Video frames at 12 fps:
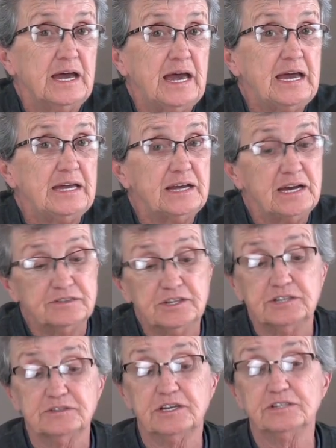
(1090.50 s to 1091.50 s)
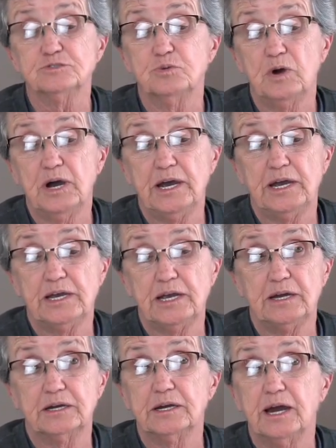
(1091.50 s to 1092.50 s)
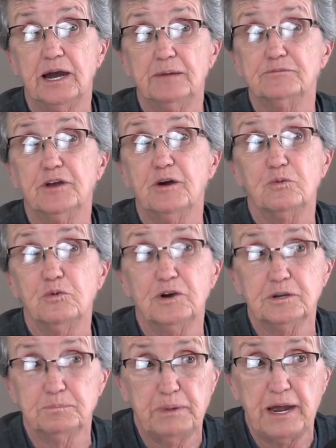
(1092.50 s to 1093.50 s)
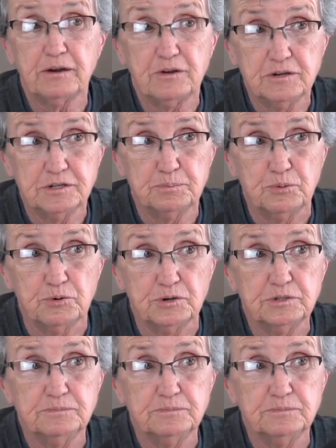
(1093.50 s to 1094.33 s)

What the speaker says: I think that's why I'm not wanted back on the board,